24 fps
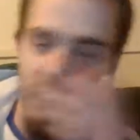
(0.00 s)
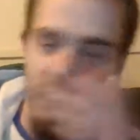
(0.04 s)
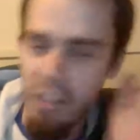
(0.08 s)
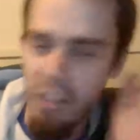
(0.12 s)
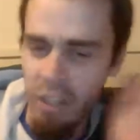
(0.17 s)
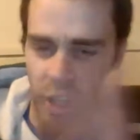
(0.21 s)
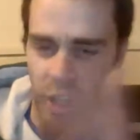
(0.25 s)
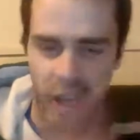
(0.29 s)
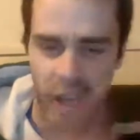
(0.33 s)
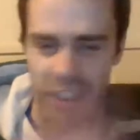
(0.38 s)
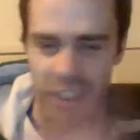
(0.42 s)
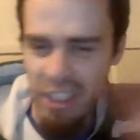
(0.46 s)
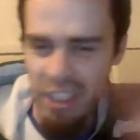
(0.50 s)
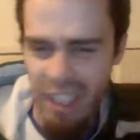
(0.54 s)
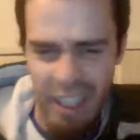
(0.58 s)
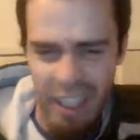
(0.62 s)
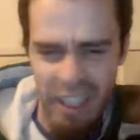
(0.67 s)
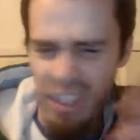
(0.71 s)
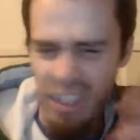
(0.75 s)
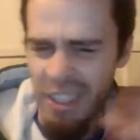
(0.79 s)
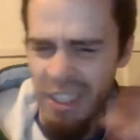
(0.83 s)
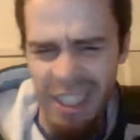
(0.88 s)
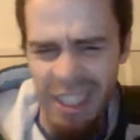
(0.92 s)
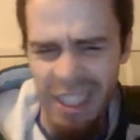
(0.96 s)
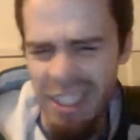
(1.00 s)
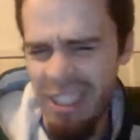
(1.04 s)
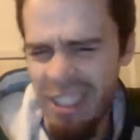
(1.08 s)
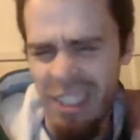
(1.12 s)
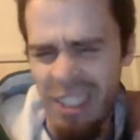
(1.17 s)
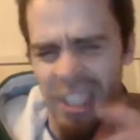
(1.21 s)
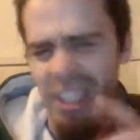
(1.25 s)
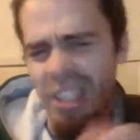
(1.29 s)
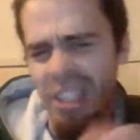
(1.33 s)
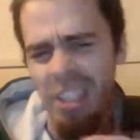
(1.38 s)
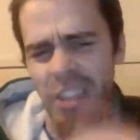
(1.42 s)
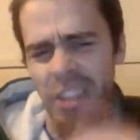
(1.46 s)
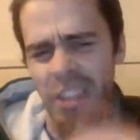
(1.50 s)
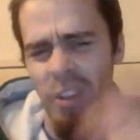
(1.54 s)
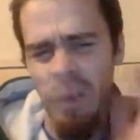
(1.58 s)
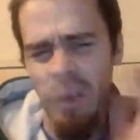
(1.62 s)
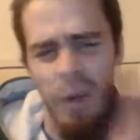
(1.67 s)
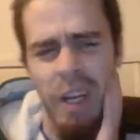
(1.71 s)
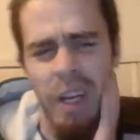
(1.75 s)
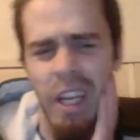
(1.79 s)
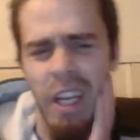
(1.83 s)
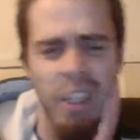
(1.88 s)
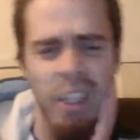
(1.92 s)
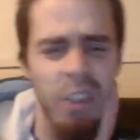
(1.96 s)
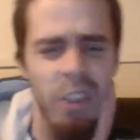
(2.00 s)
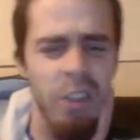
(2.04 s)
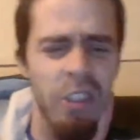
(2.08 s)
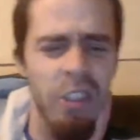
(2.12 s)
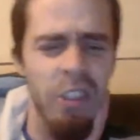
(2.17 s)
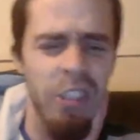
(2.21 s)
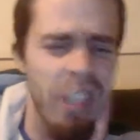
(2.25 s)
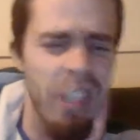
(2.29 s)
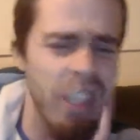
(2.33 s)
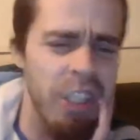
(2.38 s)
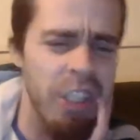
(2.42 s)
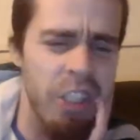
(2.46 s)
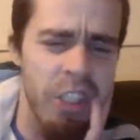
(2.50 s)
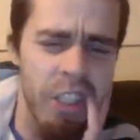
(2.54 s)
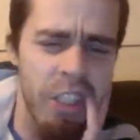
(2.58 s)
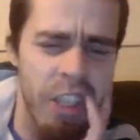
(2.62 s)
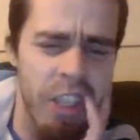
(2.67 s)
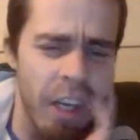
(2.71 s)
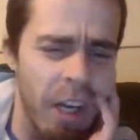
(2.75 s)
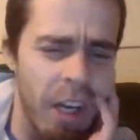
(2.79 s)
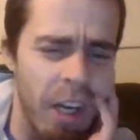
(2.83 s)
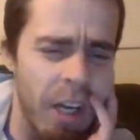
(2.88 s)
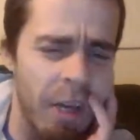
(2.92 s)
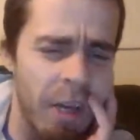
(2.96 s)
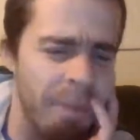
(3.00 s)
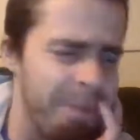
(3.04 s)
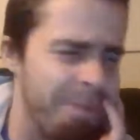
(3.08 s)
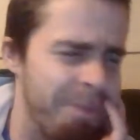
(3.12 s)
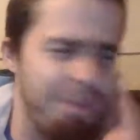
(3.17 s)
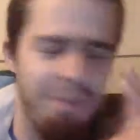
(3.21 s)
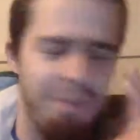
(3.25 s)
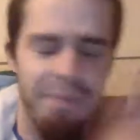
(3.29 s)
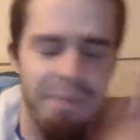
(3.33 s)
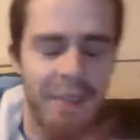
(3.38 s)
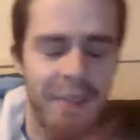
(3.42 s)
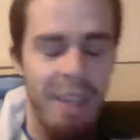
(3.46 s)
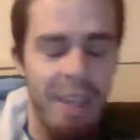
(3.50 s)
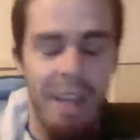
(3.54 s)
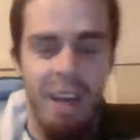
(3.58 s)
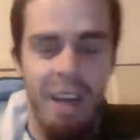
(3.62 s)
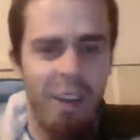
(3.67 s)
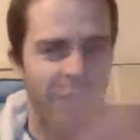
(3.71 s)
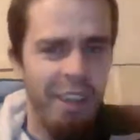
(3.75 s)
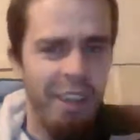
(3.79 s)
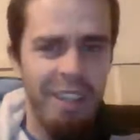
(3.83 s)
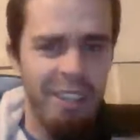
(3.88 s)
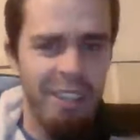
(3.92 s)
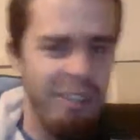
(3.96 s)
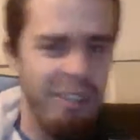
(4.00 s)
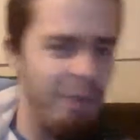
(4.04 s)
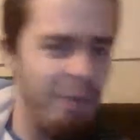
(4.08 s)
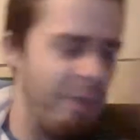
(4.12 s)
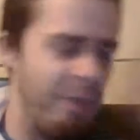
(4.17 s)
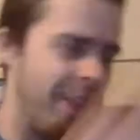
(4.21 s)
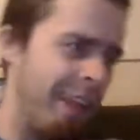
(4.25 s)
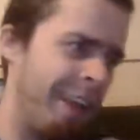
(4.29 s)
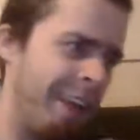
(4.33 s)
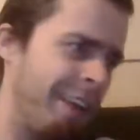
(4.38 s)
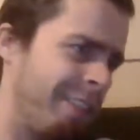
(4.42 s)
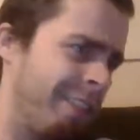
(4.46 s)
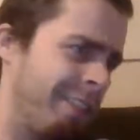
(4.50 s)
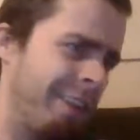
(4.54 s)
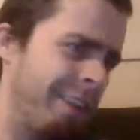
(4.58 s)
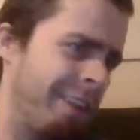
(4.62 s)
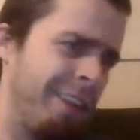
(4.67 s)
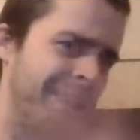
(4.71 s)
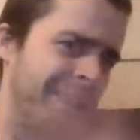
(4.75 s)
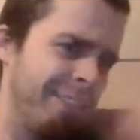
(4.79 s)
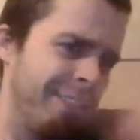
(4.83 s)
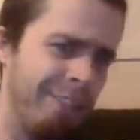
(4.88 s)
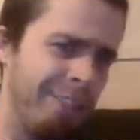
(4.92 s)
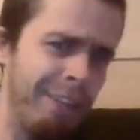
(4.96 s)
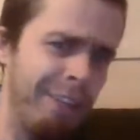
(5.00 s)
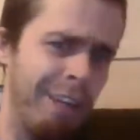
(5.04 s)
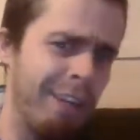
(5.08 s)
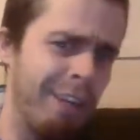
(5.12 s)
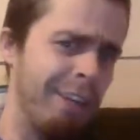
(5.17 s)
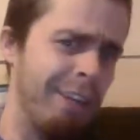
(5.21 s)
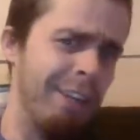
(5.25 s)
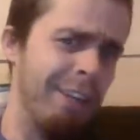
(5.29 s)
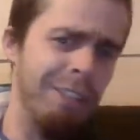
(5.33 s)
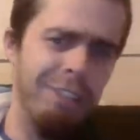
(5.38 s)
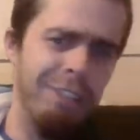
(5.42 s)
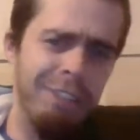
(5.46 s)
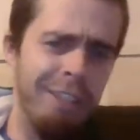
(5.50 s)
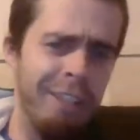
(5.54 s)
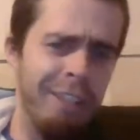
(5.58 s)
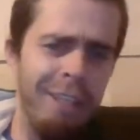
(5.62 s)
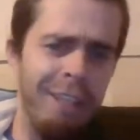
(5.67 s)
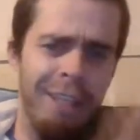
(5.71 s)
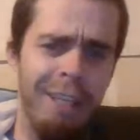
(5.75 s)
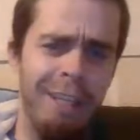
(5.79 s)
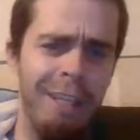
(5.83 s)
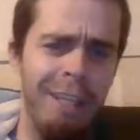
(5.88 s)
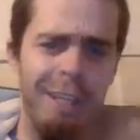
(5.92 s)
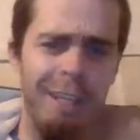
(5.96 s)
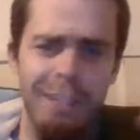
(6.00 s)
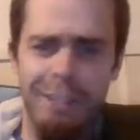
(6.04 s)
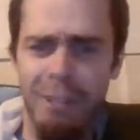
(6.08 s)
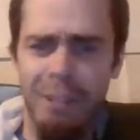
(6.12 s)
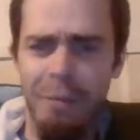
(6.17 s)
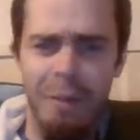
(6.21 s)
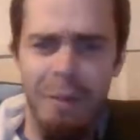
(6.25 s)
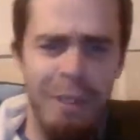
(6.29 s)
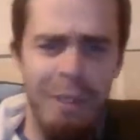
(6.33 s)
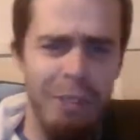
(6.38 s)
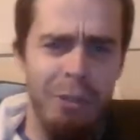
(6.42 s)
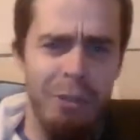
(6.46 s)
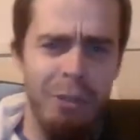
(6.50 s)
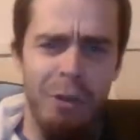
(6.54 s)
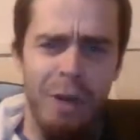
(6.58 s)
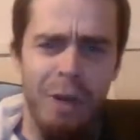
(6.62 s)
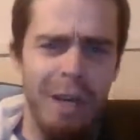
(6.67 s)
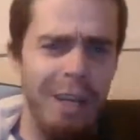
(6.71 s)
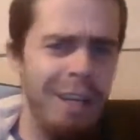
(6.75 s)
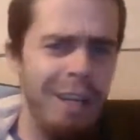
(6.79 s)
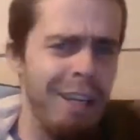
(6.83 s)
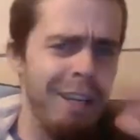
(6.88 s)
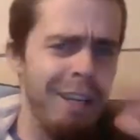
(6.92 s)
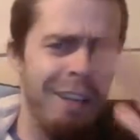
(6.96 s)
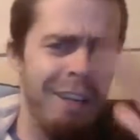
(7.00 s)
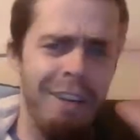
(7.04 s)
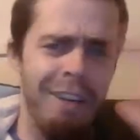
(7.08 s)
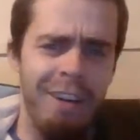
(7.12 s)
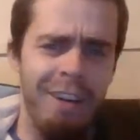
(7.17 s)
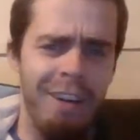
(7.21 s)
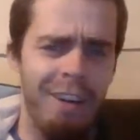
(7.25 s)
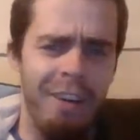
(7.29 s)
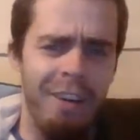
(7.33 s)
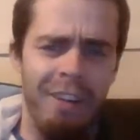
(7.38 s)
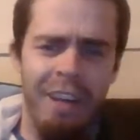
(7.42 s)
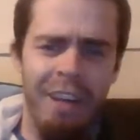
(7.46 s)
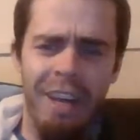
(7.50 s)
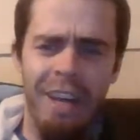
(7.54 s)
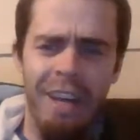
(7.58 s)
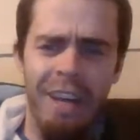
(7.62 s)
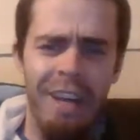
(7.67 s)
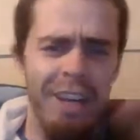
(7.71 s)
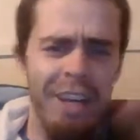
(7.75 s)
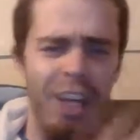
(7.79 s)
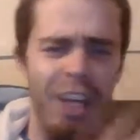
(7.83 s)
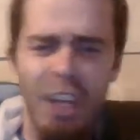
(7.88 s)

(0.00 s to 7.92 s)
so I just got done listening to the radio station. Um, how they they think Darius Slay needs to be traded and all that.